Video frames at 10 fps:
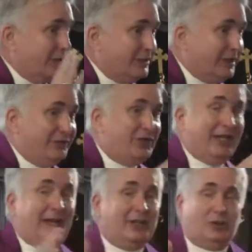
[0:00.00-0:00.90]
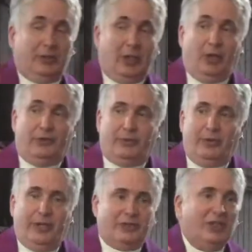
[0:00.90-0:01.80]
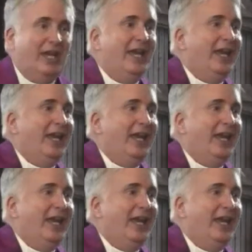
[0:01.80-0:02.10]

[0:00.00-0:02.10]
as I've said actually all through this.